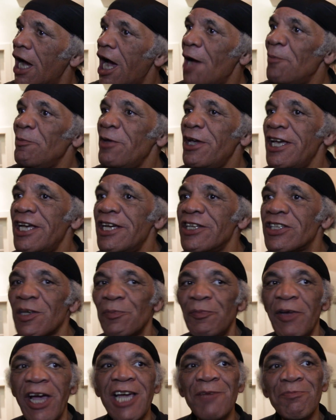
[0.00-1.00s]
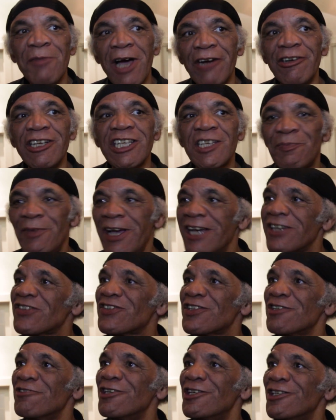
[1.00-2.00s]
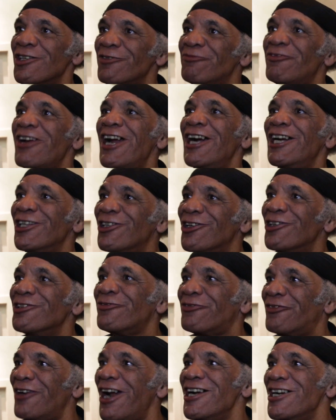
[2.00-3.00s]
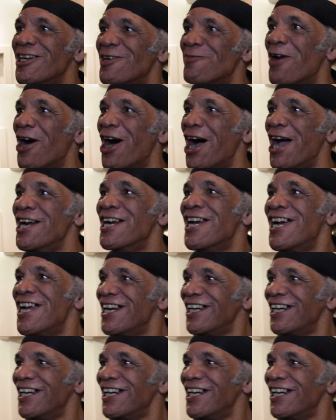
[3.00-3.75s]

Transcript: I'm here to pay my respects to a very good friend of mine,